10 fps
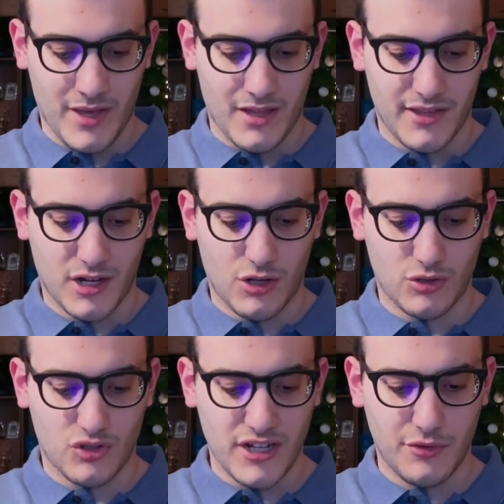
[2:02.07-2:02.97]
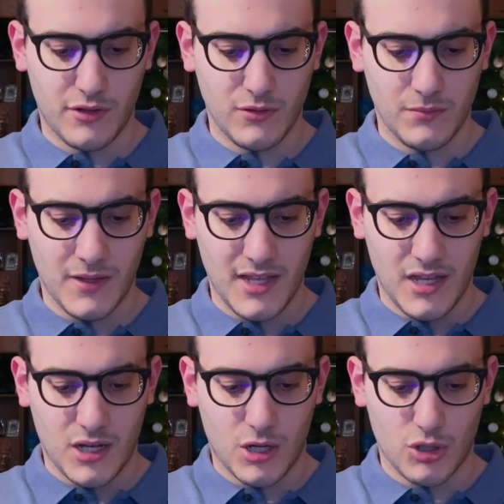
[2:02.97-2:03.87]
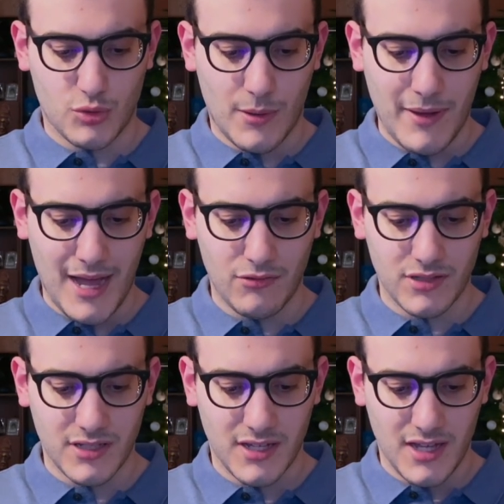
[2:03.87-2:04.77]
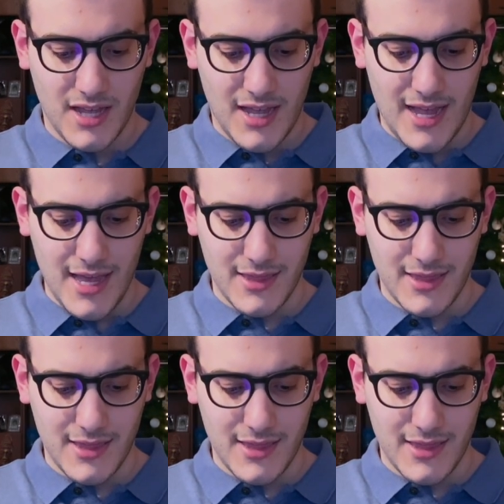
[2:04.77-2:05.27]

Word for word: then go to General, go to About, and